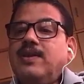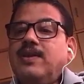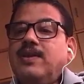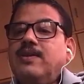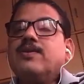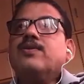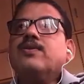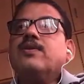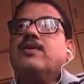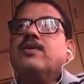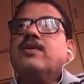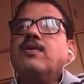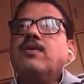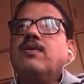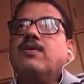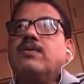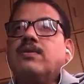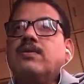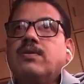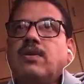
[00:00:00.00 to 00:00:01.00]
year,
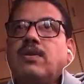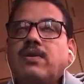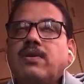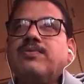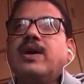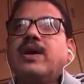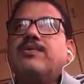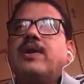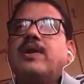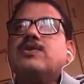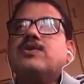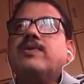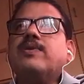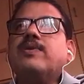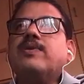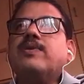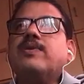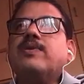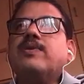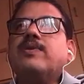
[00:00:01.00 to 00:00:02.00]

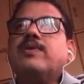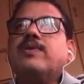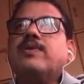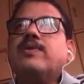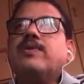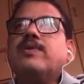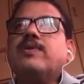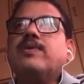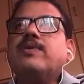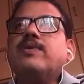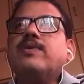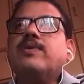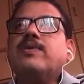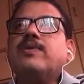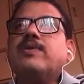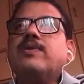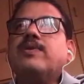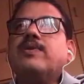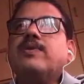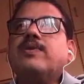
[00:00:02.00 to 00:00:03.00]
lot of my friends,
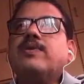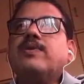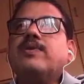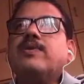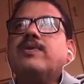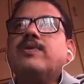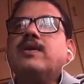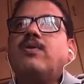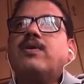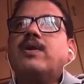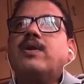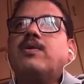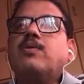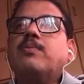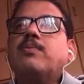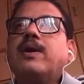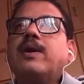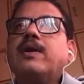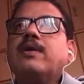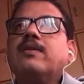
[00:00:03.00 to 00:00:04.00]
when they
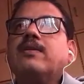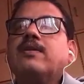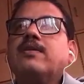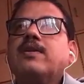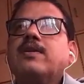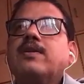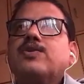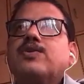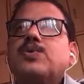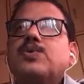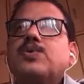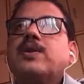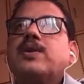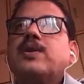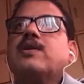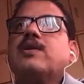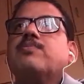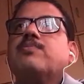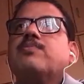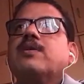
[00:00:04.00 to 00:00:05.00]
wanted to buy, they used to
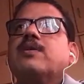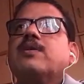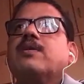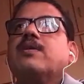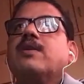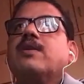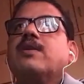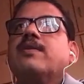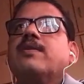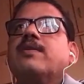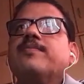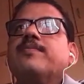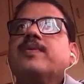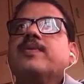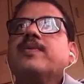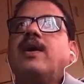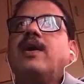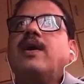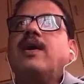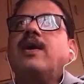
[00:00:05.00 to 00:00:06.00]
take me, and then
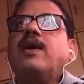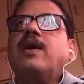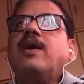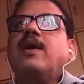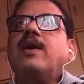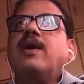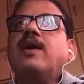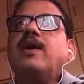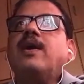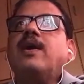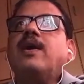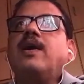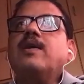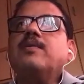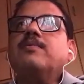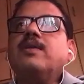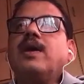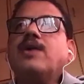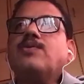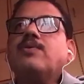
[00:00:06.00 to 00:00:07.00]
I